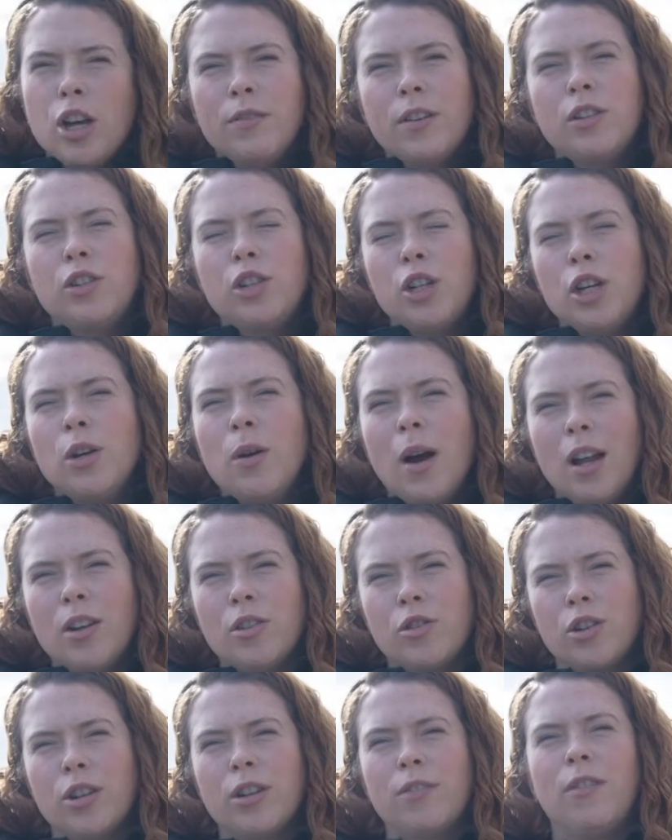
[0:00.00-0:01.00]
Over
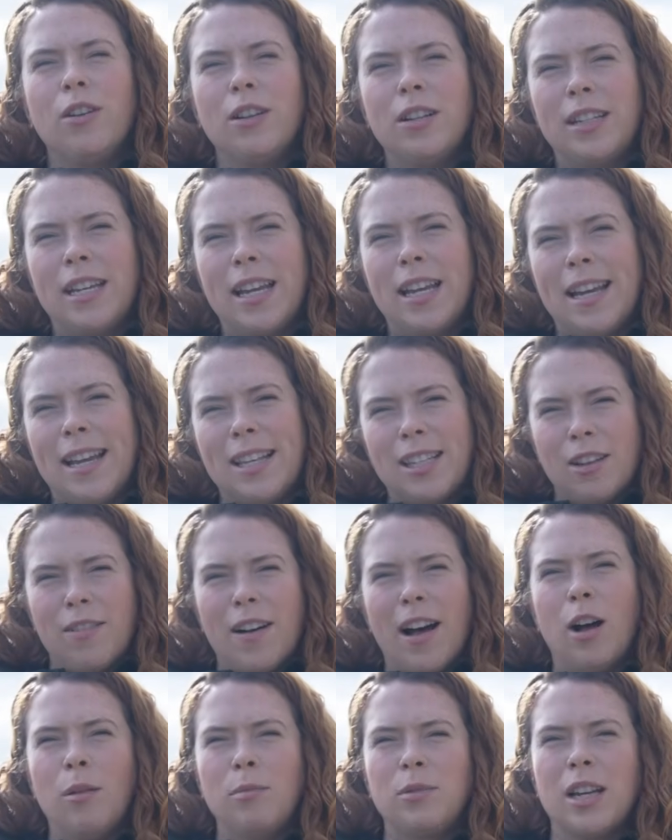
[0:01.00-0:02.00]
200 volunteers have
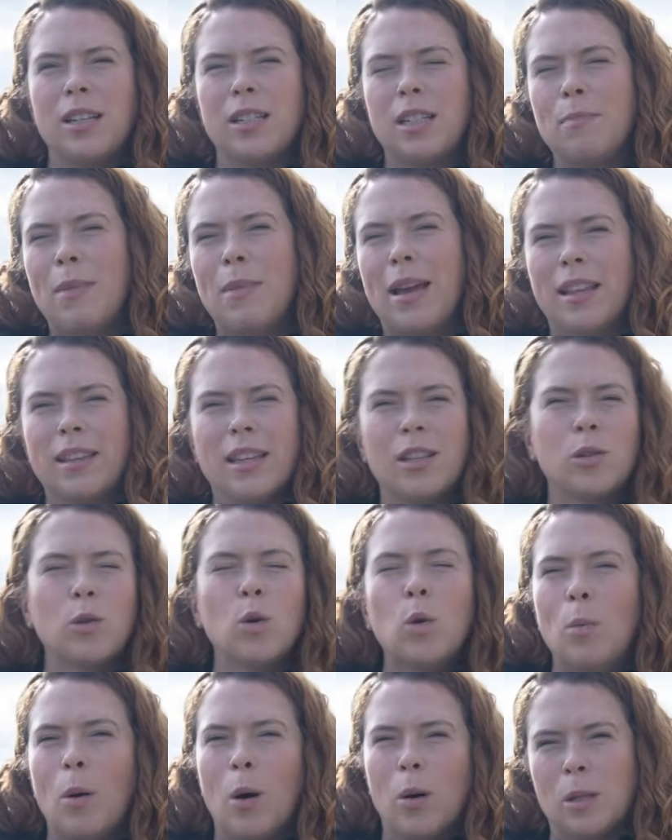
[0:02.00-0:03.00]
helped us to make this
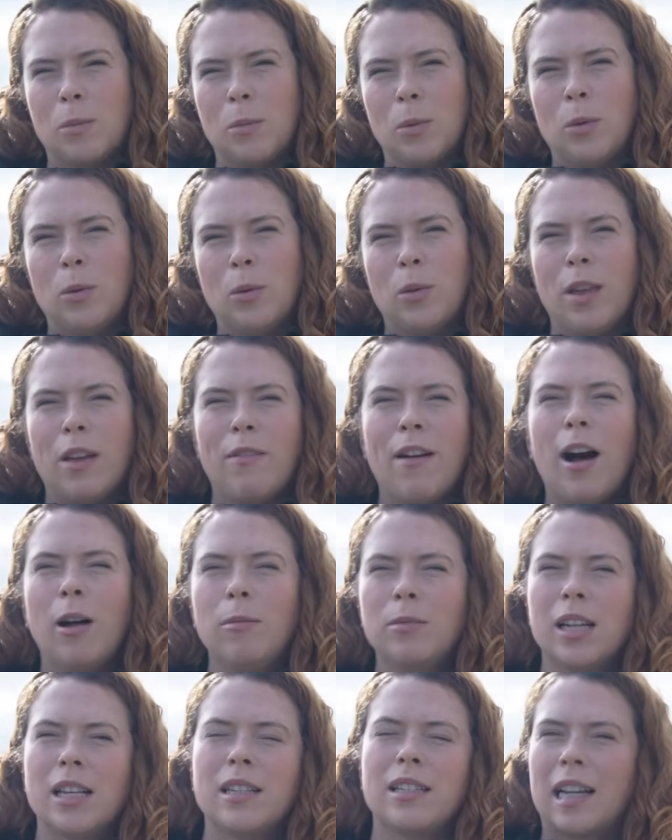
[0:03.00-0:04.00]
all possible. They've
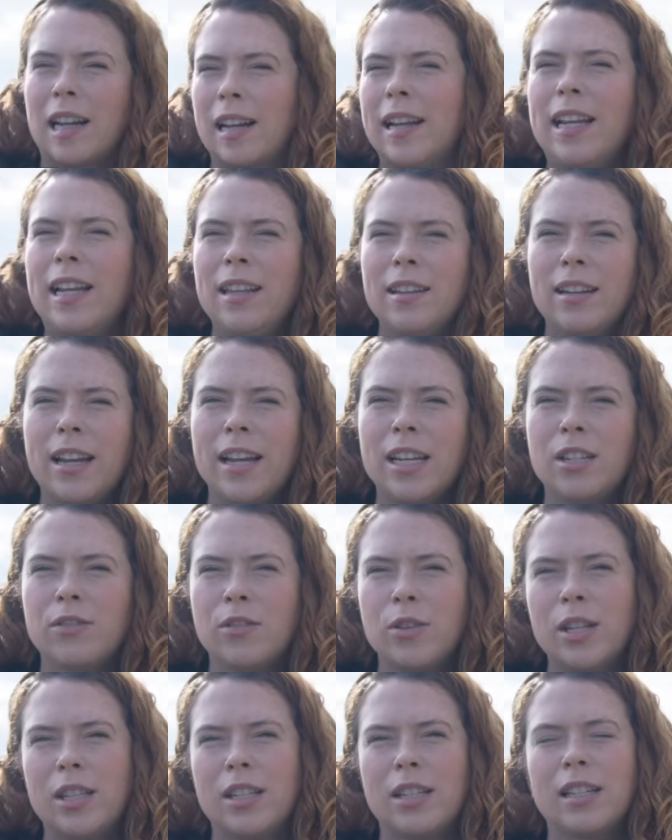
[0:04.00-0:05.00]
helped us to clean the
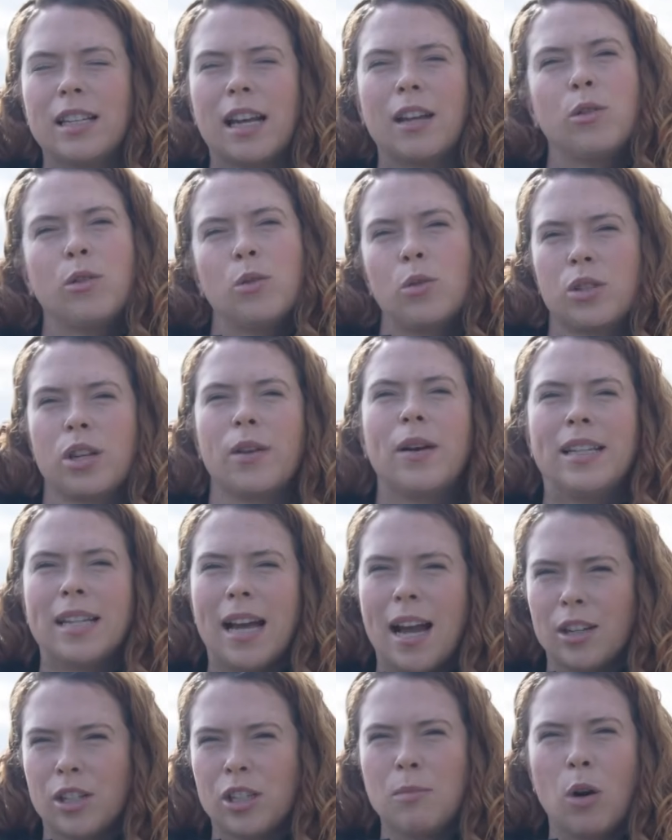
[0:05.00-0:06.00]
native oysters and also
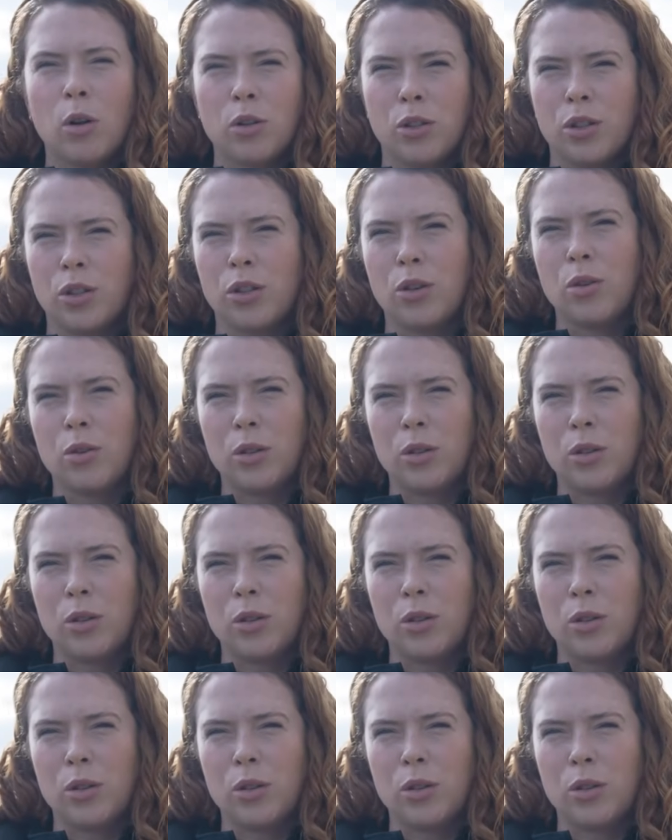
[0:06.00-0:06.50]
attach them onto the